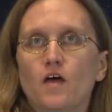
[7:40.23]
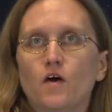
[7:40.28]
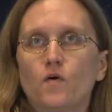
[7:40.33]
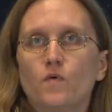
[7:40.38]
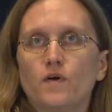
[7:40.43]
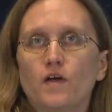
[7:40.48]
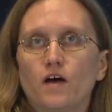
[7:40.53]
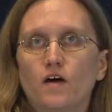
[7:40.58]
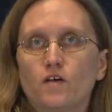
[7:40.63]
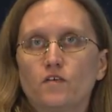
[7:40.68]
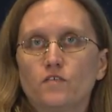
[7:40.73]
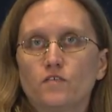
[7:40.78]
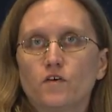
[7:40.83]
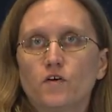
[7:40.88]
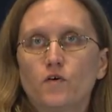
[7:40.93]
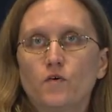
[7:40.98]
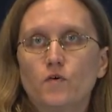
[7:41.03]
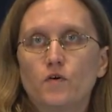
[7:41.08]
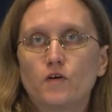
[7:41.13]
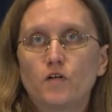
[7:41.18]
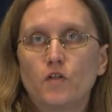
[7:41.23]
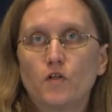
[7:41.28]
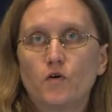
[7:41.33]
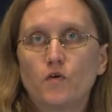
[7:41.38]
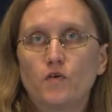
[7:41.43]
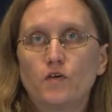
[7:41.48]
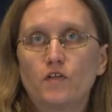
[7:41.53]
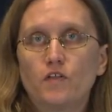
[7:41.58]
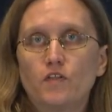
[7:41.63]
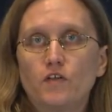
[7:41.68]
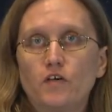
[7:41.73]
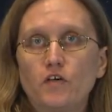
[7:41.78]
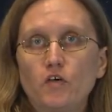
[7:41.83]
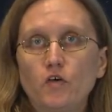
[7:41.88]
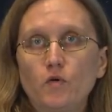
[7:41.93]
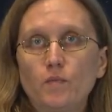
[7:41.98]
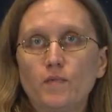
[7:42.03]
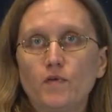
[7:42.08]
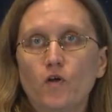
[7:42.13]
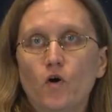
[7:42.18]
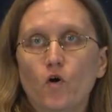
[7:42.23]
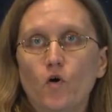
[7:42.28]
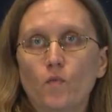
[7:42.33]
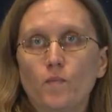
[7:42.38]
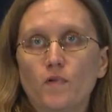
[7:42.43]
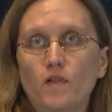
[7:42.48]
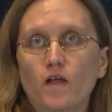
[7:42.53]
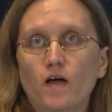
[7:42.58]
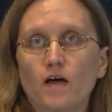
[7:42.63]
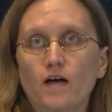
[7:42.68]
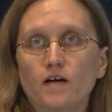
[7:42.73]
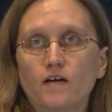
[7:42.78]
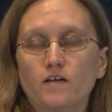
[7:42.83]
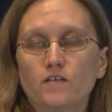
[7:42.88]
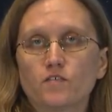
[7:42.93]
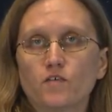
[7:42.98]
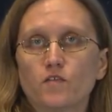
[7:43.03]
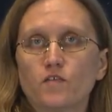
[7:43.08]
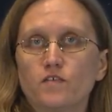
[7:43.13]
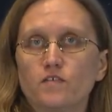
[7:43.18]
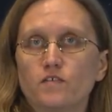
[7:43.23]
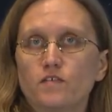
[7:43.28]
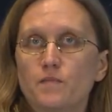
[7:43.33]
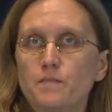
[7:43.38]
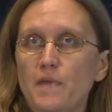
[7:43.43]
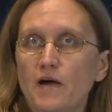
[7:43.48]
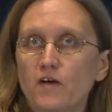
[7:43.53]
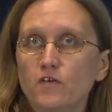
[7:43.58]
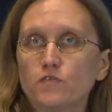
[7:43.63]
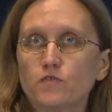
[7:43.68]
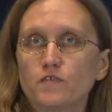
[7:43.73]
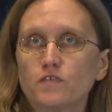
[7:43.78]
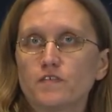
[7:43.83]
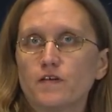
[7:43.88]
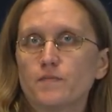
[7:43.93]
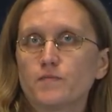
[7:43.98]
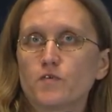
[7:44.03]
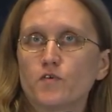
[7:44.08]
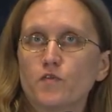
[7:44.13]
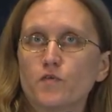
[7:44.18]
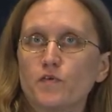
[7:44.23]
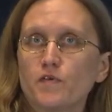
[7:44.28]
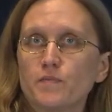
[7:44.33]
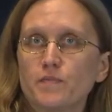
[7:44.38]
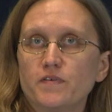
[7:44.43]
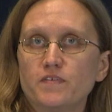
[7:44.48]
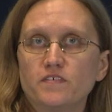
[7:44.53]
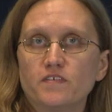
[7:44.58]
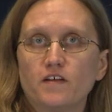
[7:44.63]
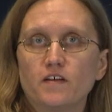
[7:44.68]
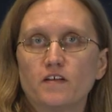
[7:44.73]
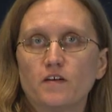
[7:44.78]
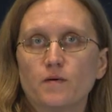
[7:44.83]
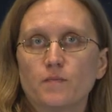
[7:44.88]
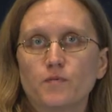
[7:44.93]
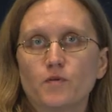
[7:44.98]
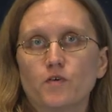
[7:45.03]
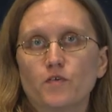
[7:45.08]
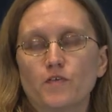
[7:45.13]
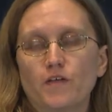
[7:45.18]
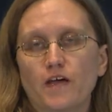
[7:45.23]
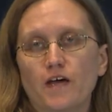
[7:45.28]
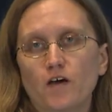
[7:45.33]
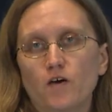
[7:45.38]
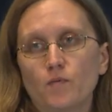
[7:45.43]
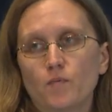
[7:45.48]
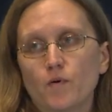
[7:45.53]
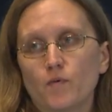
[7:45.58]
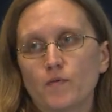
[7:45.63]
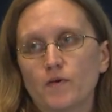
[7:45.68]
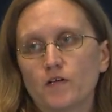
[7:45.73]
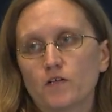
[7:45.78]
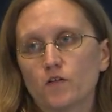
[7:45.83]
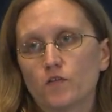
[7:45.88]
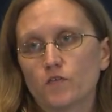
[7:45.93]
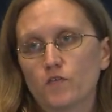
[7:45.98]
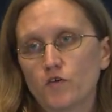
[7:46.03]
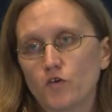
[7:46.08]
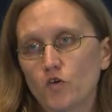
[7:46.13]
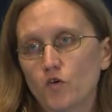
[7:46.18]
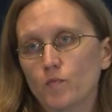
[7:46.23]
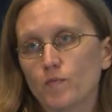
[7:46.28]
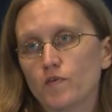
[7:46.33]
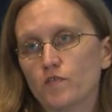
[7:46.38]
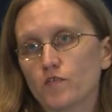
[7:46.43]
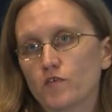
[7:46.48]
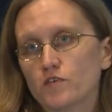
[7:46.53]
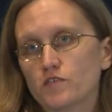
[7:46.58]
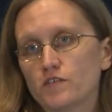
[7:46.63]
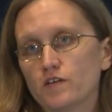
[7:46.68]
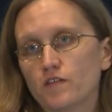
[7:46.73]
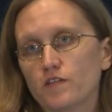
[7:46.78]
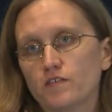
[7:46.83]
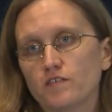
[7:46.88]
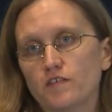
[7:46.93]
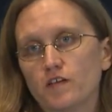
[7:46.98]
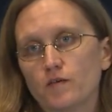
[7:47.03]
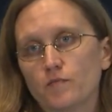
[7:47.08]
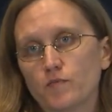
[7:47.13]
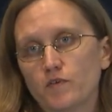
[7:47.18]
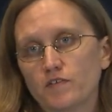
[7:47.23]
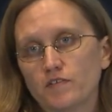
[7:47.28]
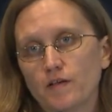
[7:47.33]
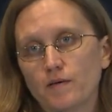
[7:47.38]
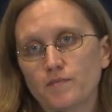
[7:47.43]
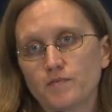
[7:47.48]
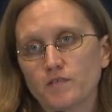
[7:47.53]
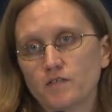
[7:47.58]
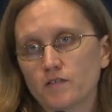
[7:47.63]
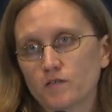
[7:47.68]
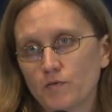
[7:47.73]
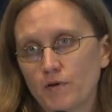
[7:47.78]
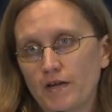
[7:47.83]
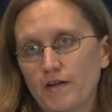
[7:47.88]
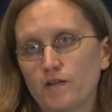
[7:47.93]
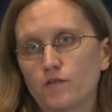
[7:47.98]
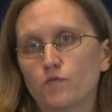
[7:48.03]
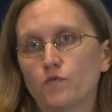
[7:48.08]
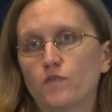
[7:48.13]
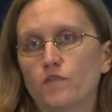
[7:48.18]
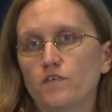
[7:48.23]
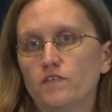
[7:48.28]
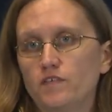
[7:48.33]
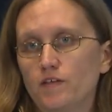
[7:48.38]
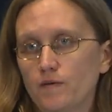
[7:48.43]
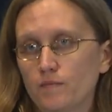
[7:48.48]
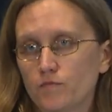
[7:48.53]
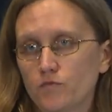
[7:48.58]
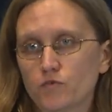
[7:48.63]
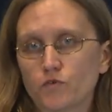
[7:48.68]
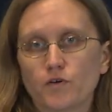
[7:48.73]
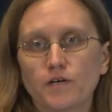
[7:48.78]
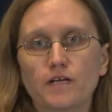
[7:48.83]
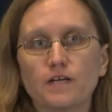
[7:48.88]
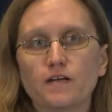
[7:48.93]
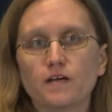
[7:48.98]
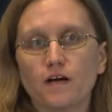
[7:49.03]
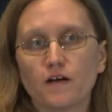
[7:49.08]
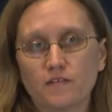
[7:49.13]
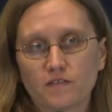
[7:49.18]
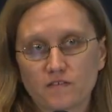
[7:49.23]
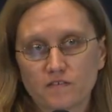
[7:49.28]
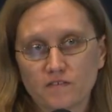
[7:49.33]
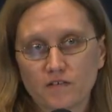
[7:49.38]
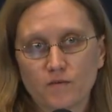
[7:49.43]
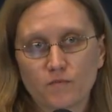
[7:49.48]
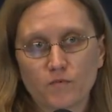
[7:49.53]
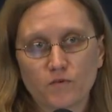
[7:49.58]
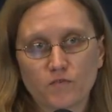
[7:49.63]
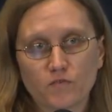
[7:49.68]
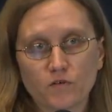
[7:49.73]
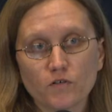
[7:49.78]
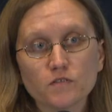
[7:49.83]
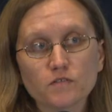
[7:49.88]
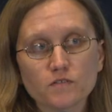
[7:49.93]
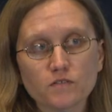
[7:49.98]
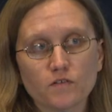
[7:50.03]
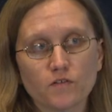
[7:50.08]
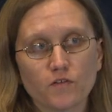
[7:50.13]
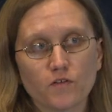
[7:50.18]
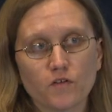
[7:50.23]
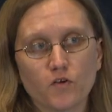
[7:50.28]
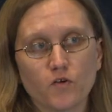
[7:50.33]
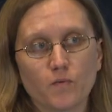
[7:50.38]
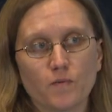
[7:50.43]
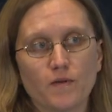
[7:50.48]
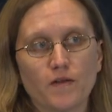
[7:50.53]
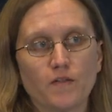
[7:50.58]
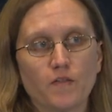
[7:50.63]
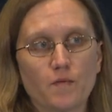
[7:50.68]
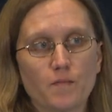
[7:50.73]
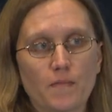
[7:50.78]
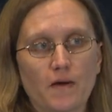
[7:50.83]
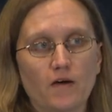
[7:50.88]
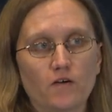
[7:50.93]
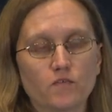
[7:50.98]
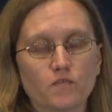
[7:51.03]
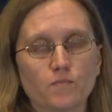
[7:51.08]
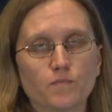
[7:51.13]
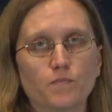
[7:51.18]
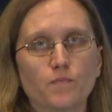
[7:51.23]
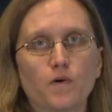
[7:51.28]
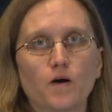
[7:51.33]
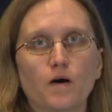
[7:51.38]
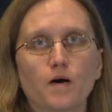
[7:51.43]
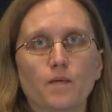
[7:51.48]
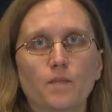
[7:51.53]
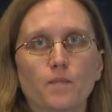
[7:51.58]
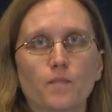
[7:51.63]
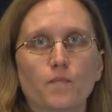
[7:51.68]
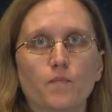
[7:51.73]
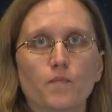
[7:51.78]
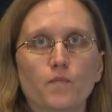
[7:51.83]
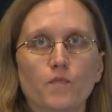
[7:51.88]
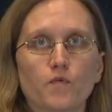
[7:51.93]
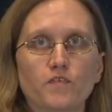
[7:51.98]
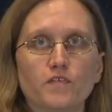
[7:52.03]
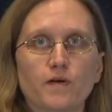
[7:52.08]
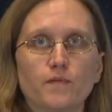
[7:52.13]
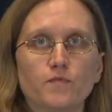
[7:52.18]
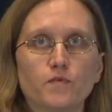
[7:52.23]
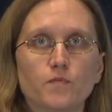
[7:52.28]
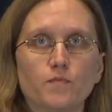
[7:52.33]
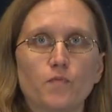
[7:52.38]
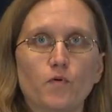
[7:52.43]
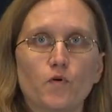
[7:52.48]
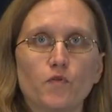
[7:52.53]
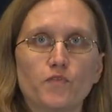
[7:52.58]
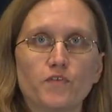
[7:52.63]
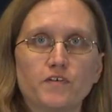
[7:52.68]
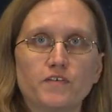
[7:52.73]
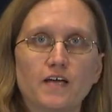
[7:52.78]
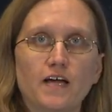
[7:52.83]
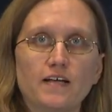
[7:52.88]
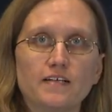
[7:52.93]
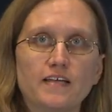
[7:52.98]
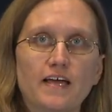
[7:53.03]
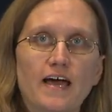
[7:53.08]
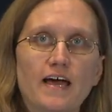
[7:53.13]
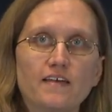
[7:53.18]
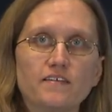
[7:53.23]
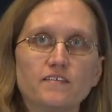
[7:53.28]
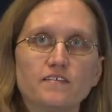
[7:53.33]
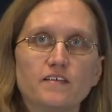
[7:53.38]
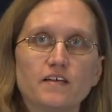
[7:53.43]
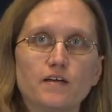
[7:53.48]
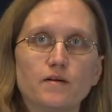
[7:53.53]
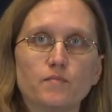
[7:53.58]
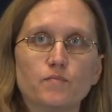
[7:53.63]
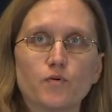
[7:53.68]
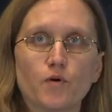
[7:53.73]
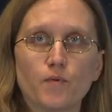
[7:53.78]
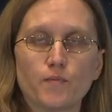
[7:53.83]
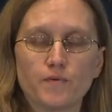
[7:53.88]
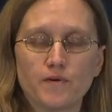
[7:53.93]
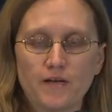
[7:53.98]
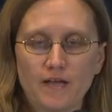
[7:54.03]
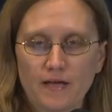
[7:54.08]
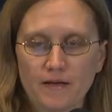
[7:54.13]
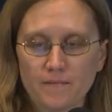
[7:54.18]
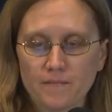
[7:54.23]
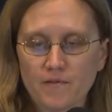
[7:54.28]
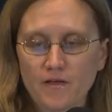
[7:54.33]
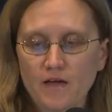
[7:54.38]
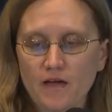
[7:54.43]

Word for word: We also cloned the human homolog. So this is a mouse receptor that we've been studying up till now, but we cloned the human version of the same receptor, ran it through the same screen, and got the same results. So the human and the mouse um, receptor both detect acetate and propionate.